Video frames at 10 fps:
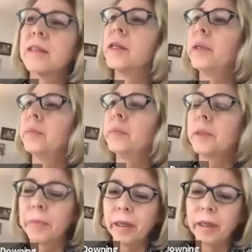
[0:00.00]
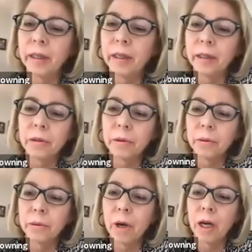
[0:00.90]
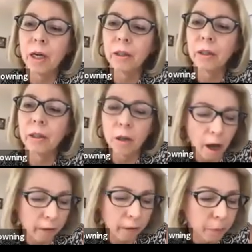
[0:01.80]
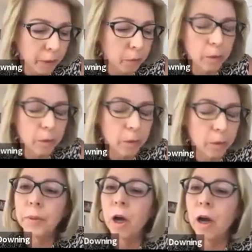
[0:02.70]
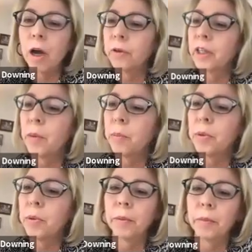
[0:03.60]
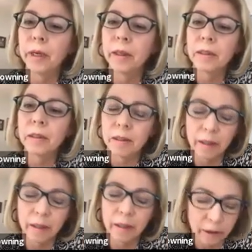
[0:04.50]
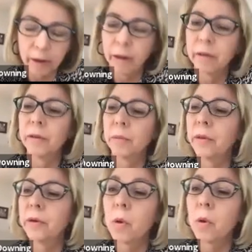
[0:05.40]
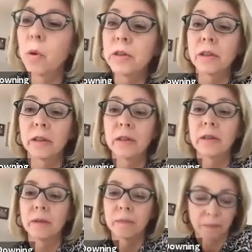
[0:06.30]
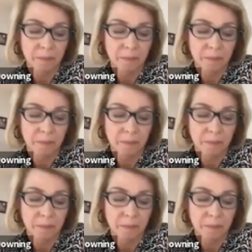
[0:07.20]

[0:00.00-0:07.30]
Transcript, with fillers: that some people may need to uh, log off, but we'll be on for a couple more minutes because I know there are some other questions.